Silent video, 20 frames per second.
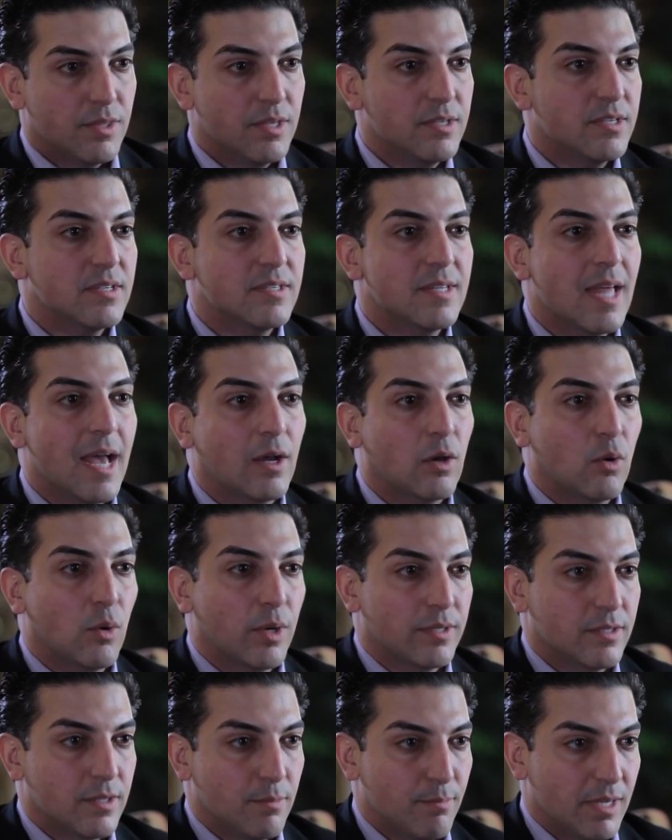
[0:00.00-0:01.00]
This is not
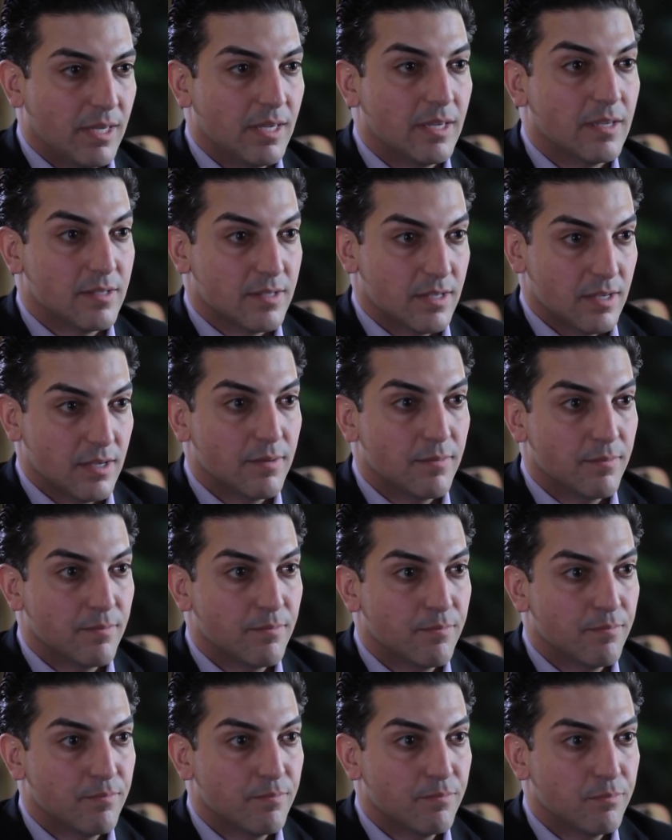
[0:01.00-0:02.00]
going to be easy,
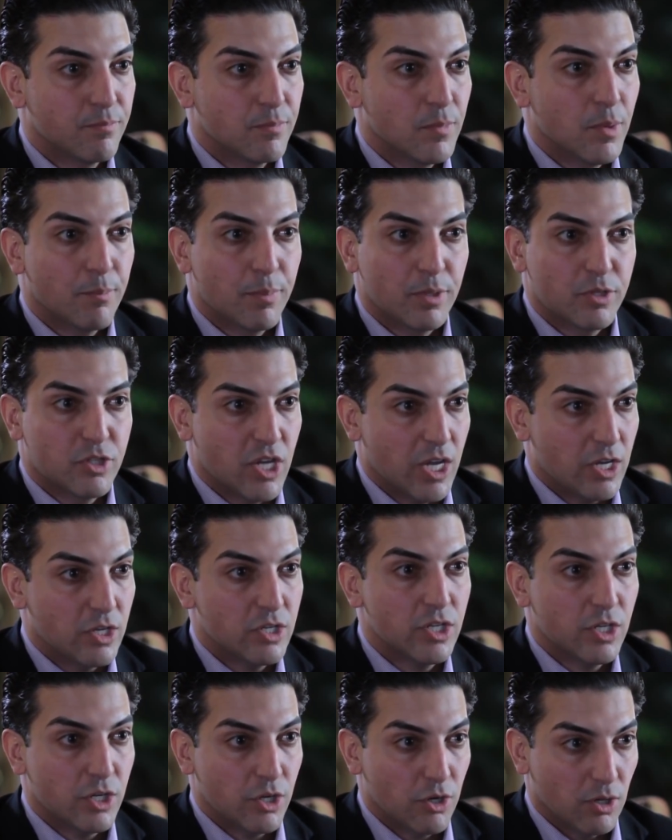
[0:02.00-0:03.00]
but
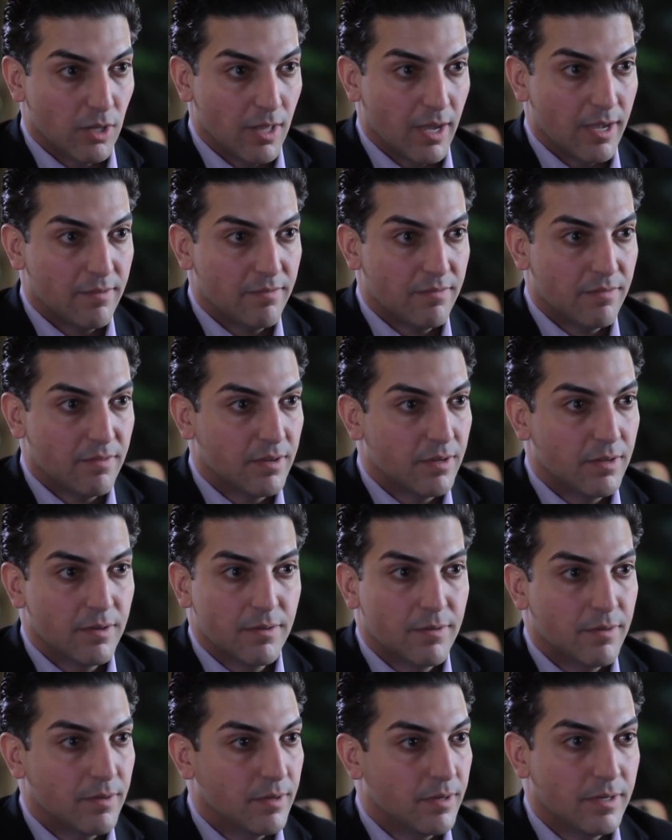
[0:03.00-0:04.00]
changing your life
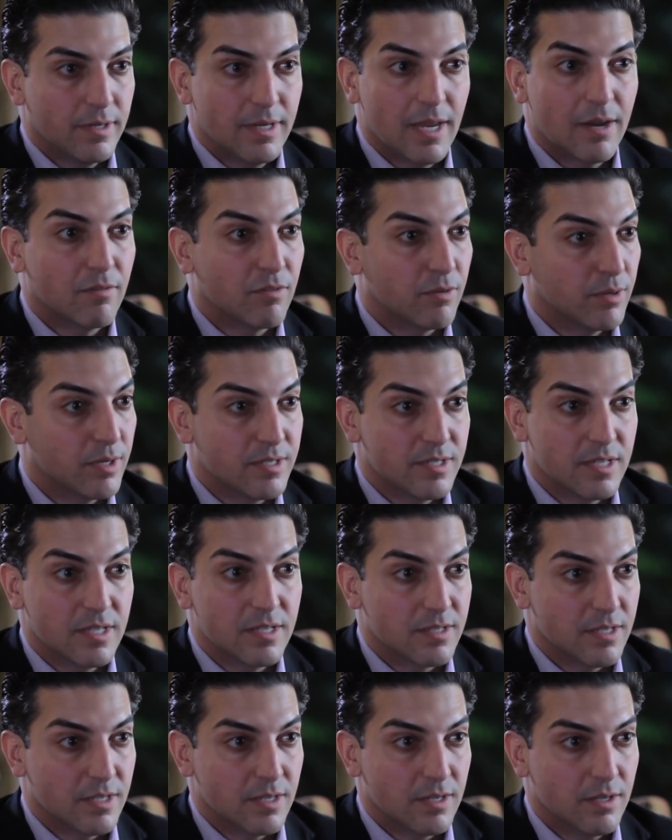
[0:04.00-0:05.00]
never is
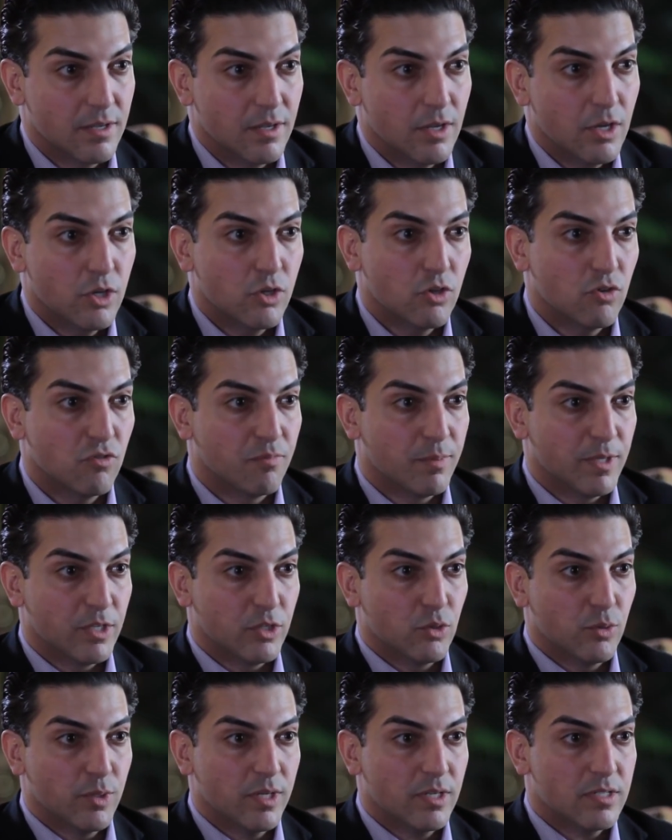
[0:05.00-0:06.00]
easy. You've
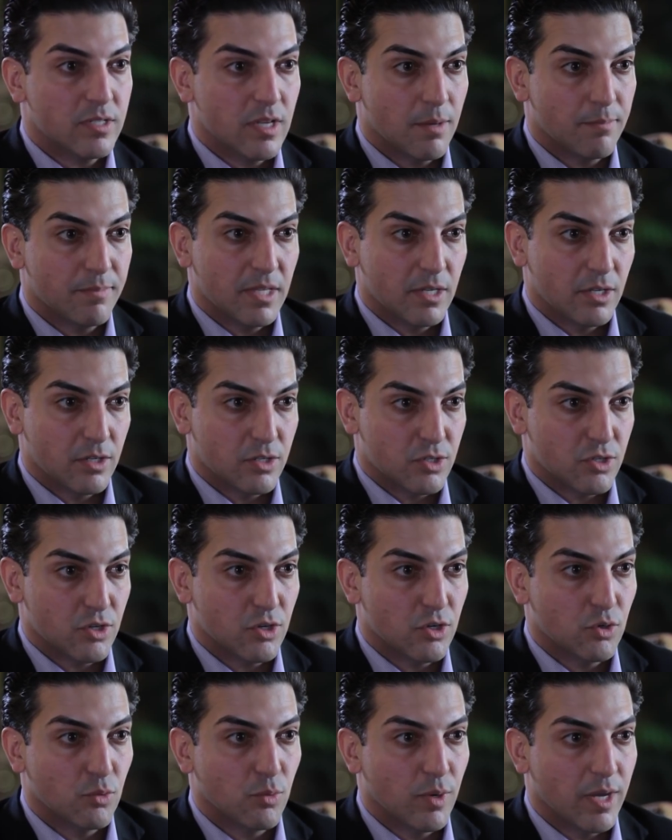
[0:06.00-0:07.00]
been doing something a
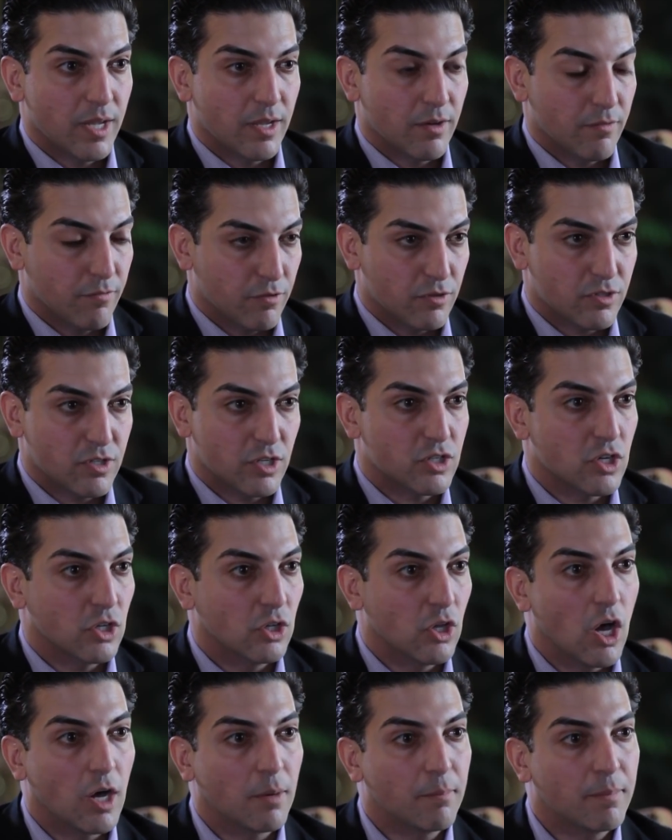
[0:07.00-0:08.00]
certain way for such a
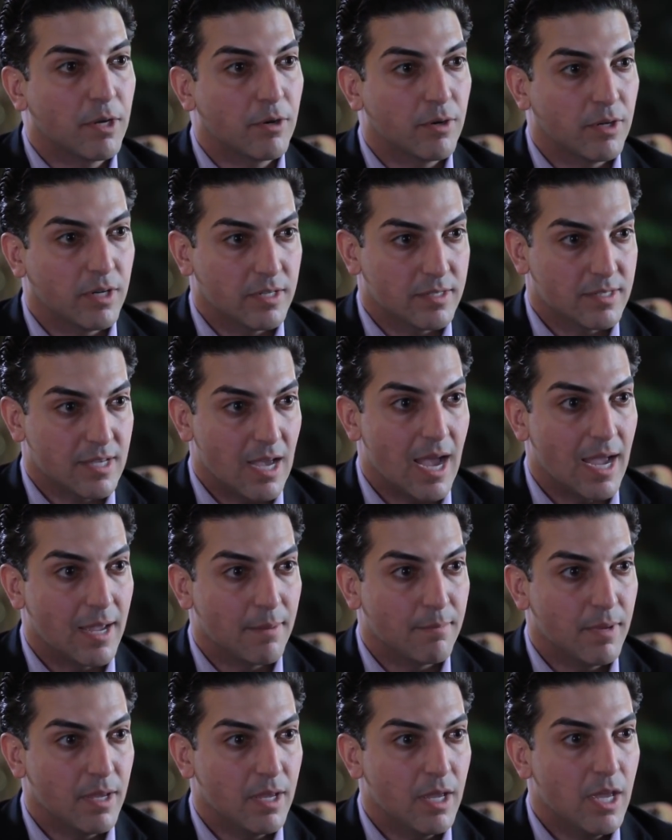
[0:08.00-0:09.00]
long period of
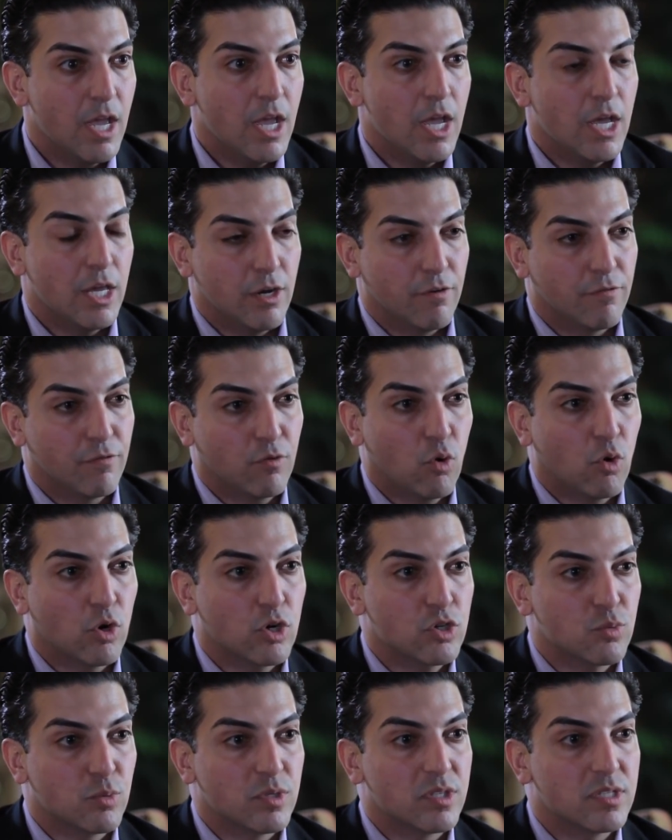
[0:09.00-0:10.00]
time, and of
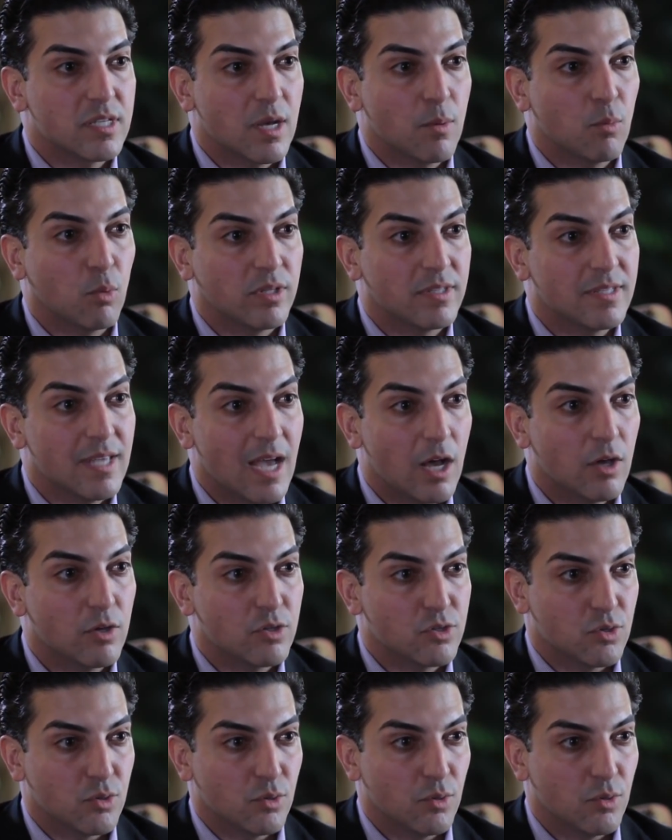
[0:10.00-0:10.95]
course when someone tells